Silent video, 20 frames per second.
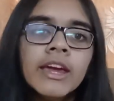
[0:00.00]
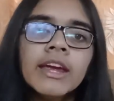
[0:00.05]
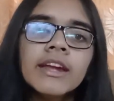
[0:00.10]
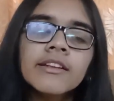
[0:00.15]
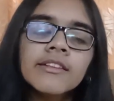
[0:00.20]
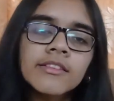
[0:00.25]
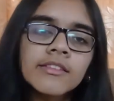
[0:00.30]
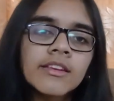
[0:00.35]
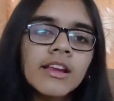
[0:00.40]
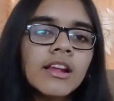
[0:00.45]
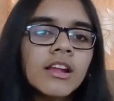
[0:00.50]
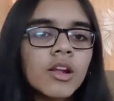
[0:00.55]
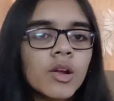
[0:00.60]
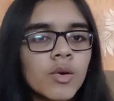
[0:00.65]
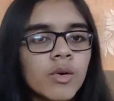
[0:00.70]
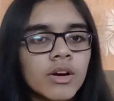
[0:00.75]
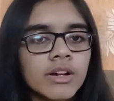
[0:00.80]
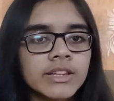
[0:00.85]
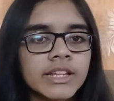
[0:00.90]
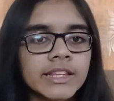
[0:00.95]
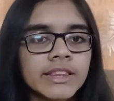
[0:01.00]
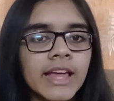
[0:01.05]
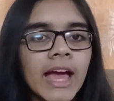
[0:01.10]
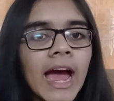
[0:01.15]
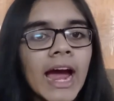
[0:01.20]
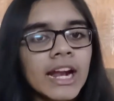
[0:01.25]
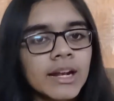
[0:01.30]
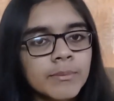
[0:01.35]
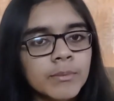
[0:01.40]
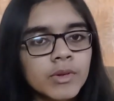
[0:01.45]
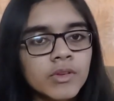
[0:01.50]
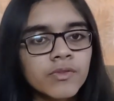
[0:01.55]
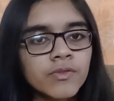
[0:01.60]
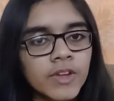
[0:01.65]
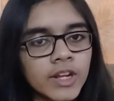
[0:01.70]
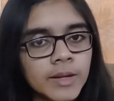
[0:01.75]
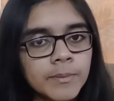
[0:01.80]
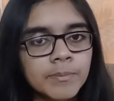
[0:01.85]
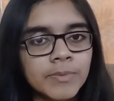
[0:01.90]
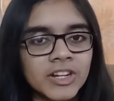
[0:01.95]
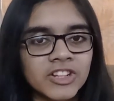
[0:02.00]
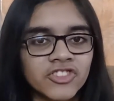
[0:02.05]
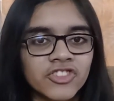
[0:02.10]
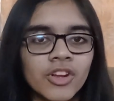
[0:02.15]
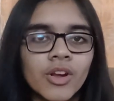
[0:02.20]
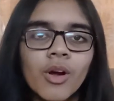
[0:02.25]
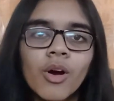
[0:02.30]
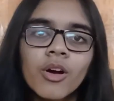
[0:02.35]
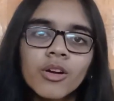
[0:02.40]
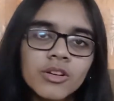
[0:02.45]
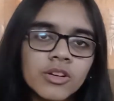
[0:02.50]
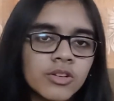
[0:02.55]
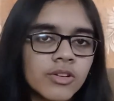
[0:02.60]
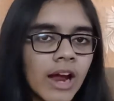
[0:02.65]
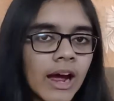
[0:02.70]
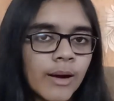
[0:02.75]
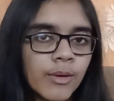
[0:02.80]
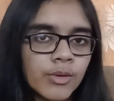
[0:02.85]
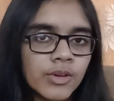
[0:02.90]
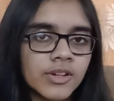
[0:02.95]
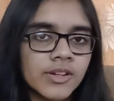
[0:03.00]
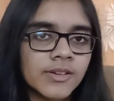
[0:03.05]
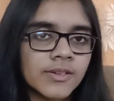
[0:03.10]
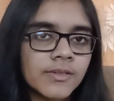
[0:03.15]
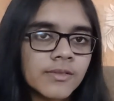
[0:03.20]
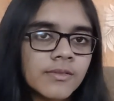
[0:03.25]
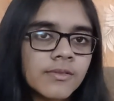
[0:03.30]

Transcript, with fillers: it's still lower than the atmospheric pressure on ground.